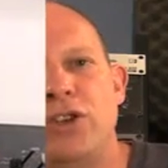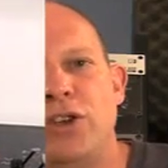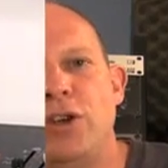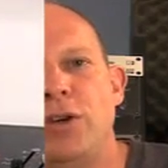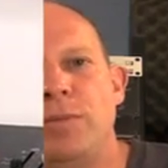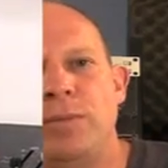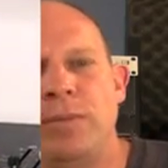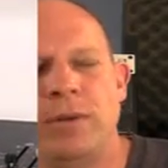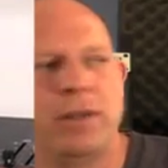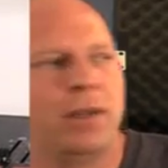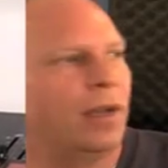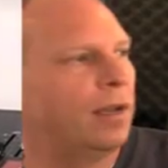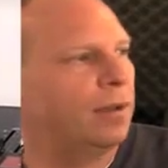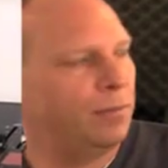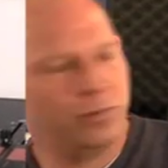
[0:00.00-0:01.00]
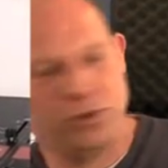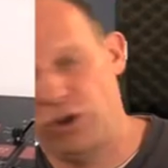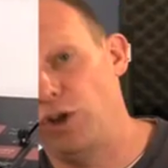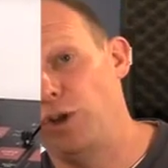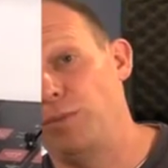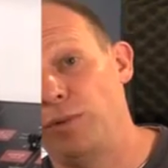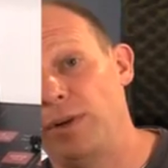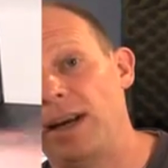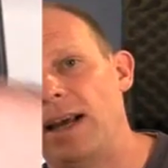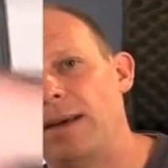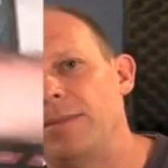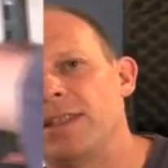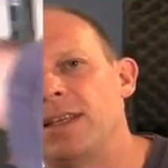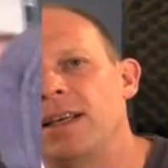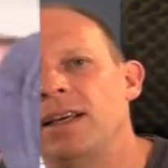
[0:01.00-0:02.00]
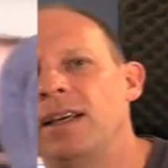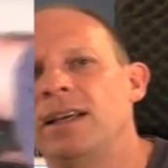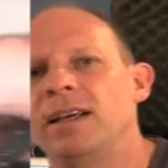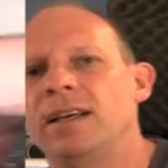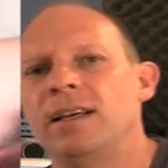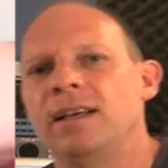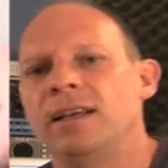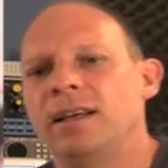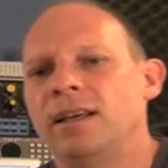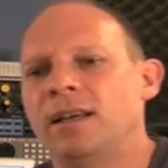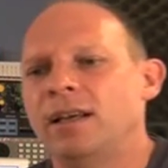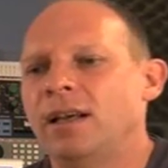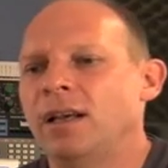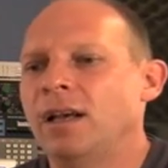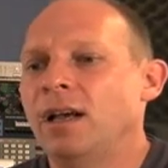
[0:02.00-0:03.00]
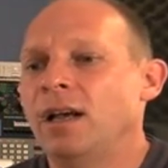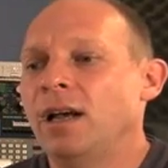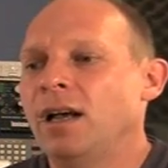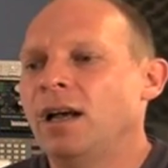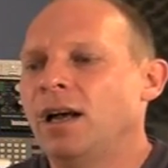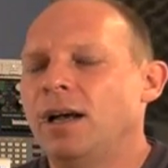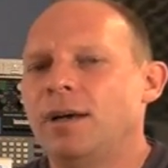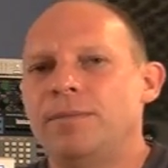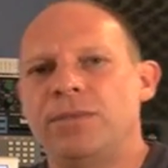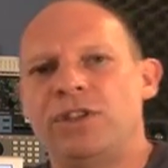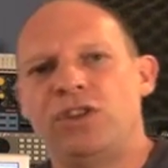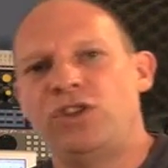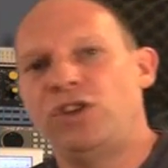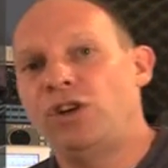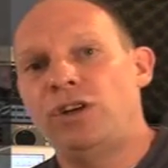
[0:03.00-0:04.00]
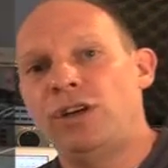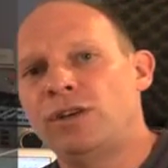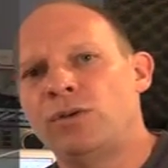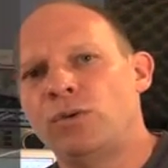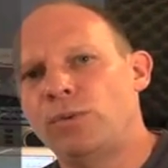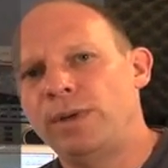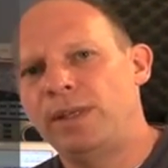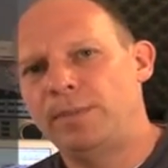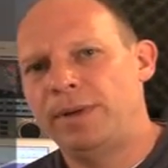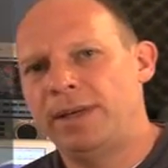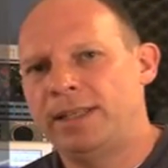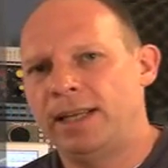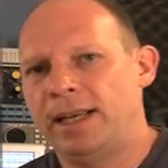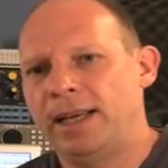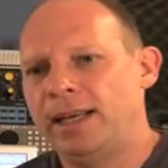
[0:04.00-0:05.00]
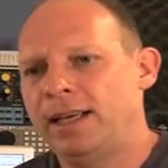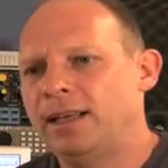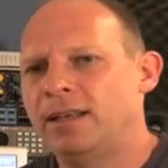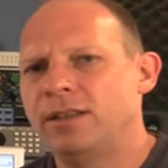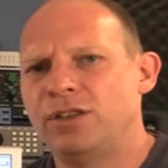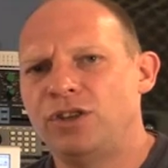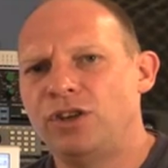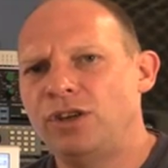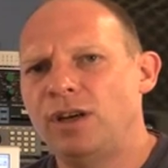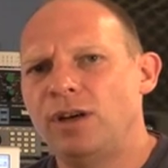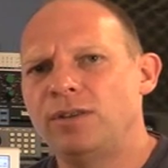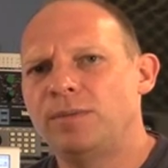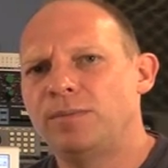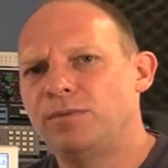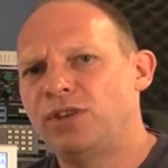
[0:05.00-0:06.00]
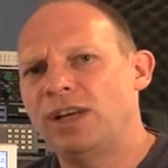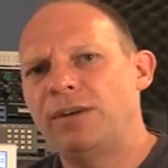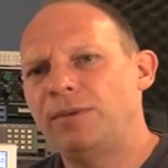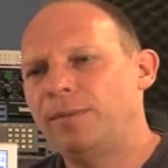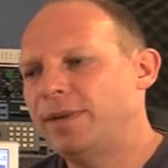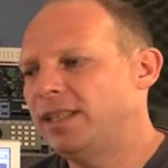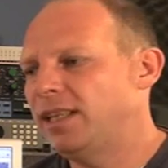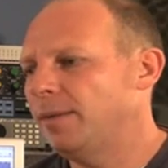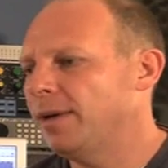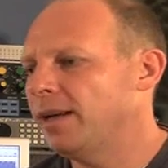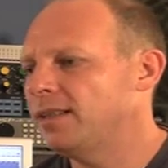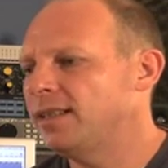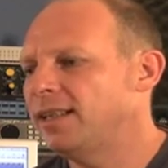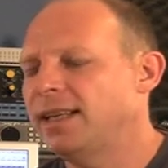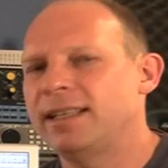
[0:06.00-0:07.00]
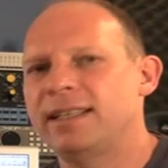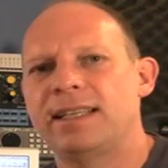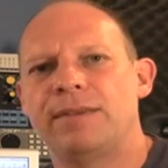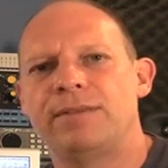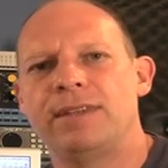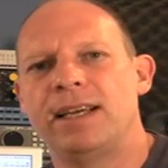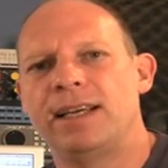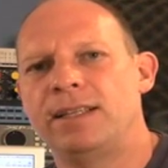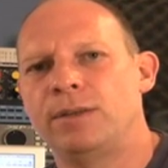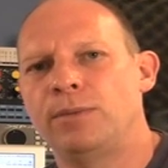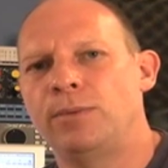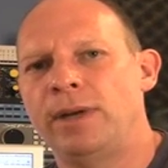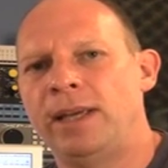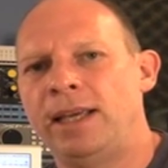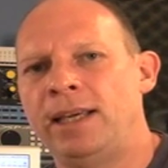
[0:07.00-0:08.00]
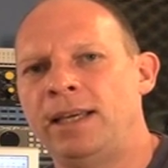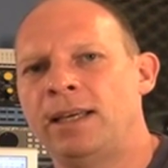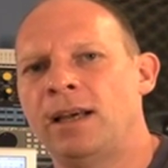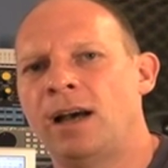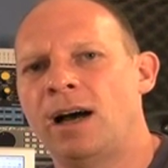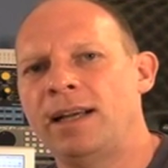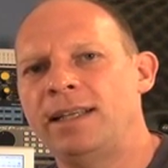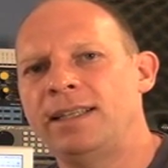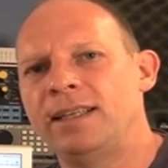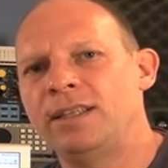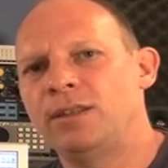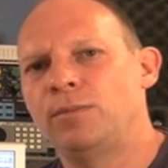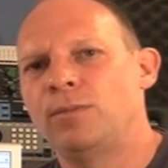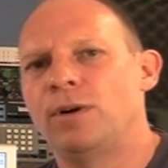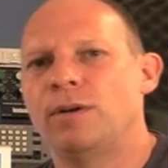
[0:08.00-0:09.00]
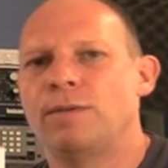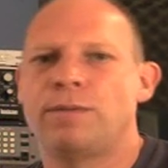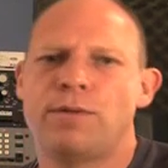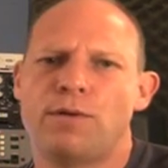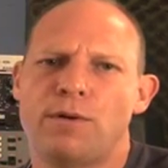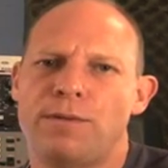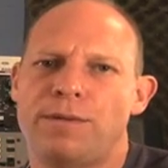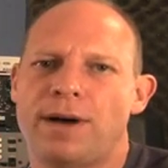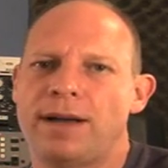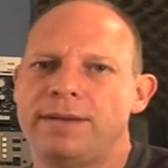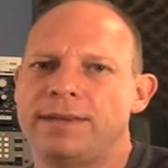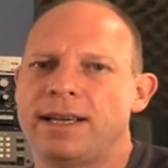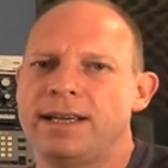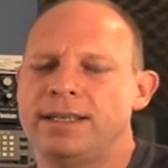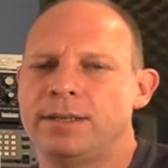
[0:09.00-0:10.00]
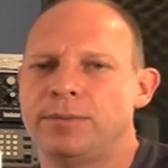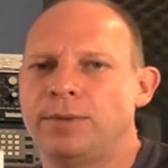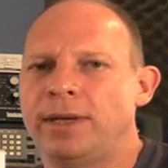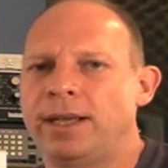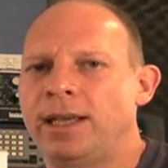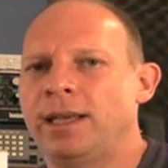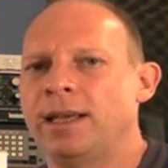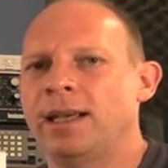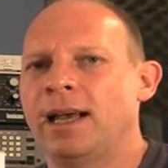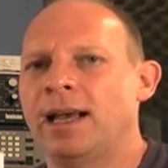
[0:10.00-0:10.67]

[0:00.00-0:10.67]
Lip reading: tube preamps. The studio's always busy. The studio's generally busy about 6-7 days a week. I tend to work 4 or 5 days a week,